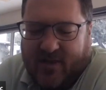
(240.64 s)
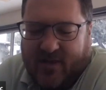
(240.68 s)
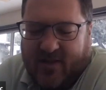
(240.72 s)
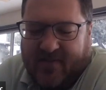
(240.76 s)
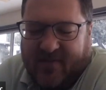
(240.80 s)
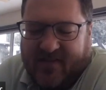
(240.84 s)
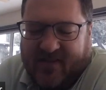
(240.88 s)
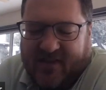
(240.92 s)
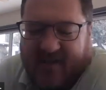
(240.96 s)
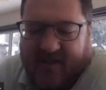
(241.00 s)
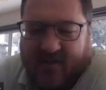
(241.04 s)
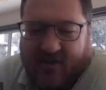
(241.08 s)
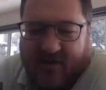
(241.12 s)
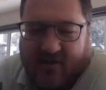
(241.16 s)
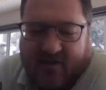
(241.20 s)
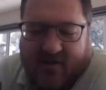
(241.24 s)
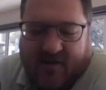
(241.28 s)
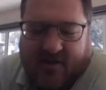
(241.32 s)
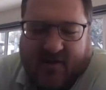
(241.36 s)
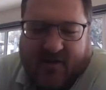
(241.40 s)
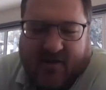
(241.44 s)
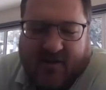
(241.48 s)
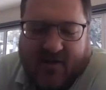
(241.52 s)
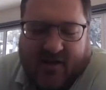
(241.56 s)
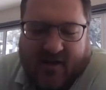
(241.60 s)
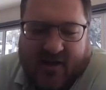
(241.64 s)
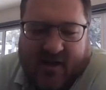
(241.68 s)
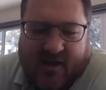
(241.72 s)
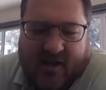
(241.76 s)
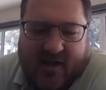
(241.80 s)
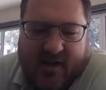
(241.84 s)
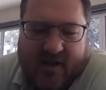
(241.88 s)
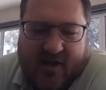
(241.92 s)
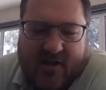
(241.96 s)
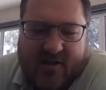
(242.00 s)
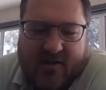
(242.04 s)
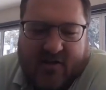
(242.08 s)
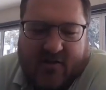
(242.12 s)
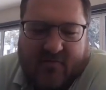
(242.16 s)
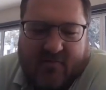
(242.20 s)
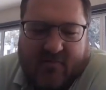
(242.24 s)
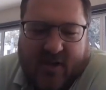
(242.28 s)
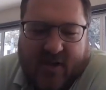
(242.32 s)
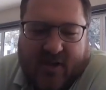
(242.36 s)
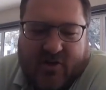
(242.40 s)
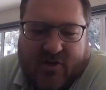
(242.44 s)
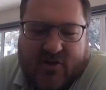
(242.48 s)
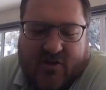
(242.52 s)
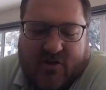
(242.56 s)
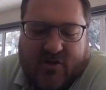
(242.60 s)
life cycle and
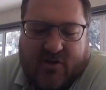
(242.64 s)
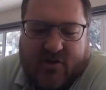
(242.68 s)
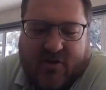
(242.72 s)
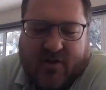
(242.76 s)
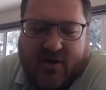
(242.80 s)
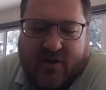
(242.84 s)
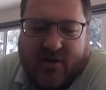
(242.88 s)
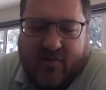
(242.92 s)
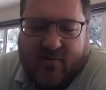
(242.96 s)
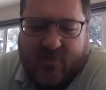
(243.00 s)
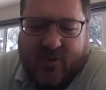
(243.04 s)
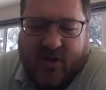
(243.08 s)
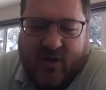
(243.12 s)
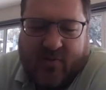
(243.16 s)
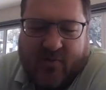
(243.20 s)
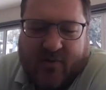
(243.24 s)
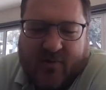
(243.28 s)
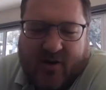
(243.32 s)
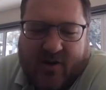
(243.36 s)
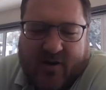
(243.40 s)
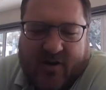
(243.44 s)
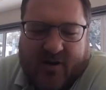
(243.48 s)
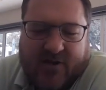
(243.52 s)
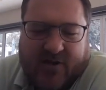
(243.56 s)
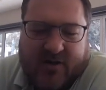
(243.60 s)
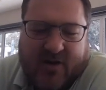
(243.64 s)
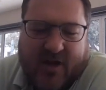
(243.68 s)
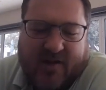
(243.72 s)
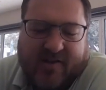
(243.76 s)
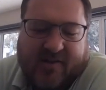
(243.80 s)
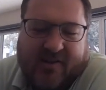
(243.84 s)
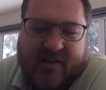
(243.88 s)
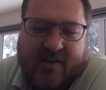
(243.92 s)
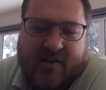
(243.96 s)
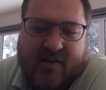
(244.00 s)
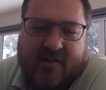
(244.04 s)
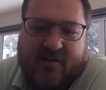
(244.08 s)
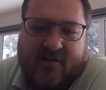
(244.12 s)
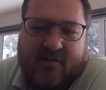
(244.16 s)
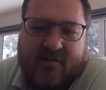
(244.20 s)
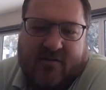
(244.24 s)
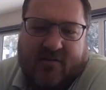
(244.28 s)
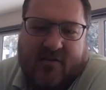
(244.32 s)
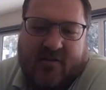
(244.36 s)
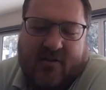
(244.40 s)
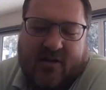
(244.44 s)
make sure that people are addressing